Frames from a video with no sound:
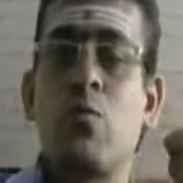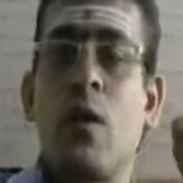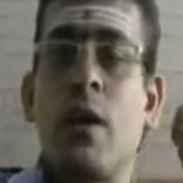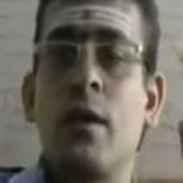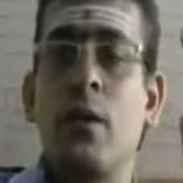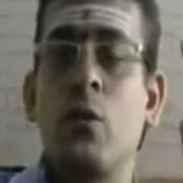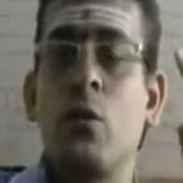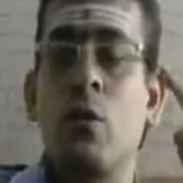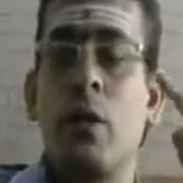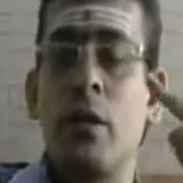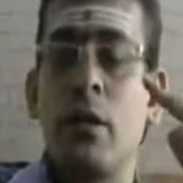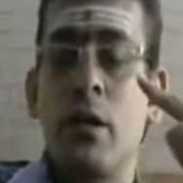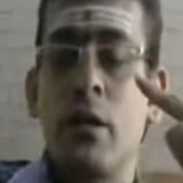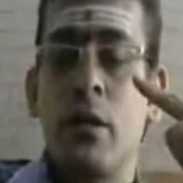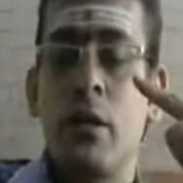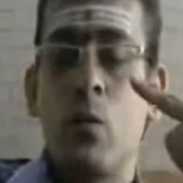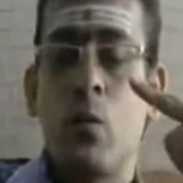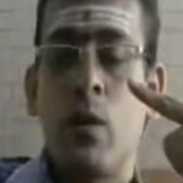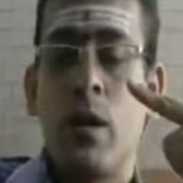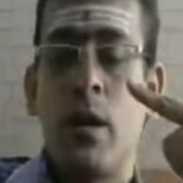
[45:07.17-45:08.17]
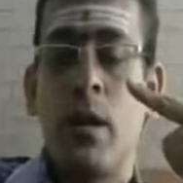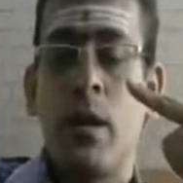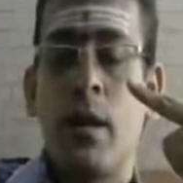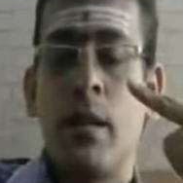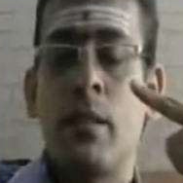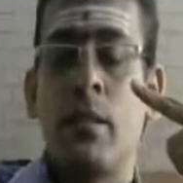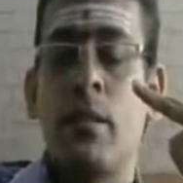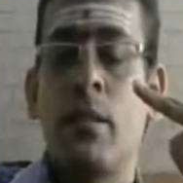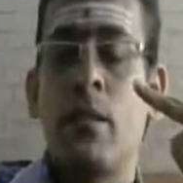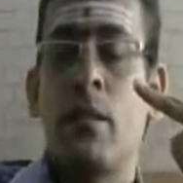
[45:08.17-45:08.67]
1 unit I require
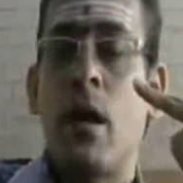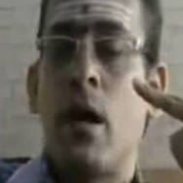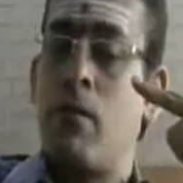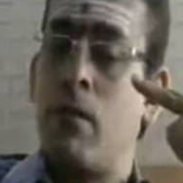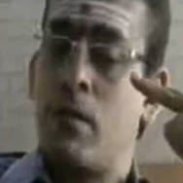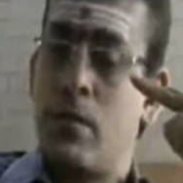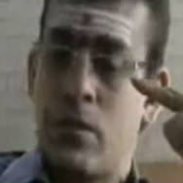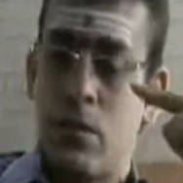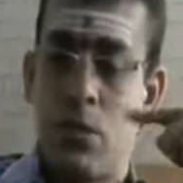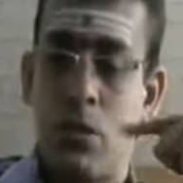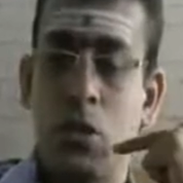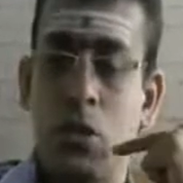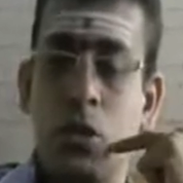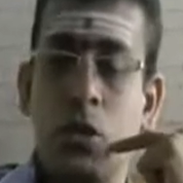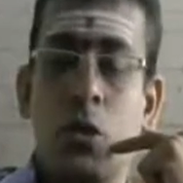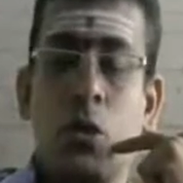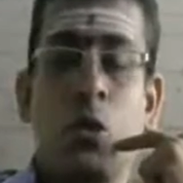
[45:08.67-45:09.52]
10 hours.